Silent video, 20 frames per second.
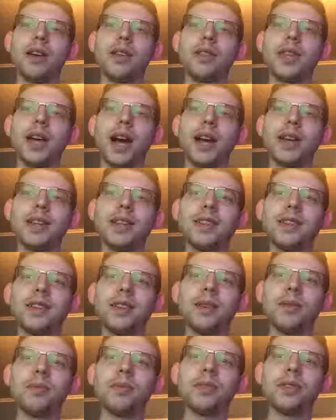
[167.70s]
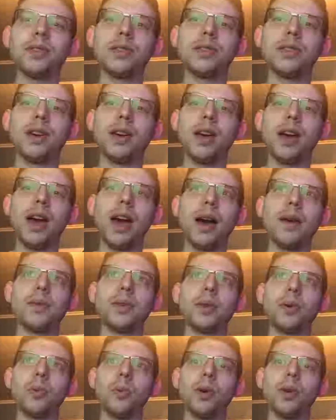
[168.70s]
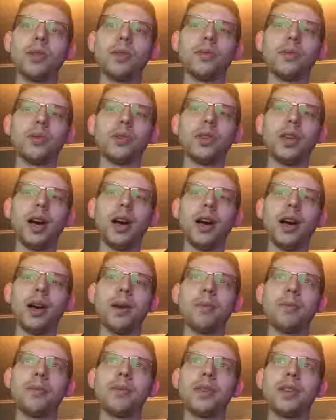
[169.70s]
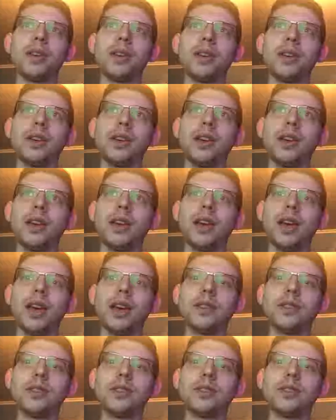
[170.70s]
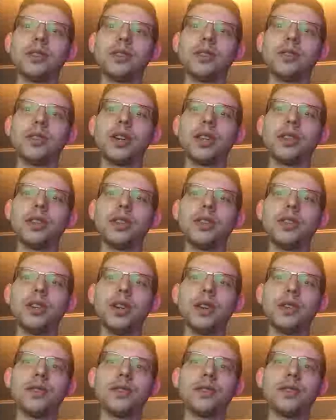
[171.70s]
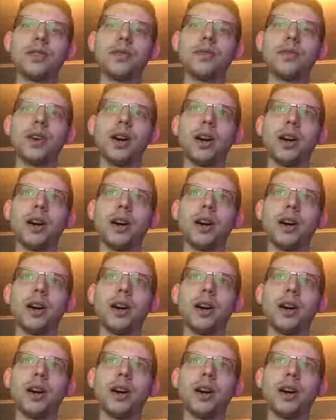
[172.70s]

Tiny Tim's having a wonderful time. And just so you get the gist of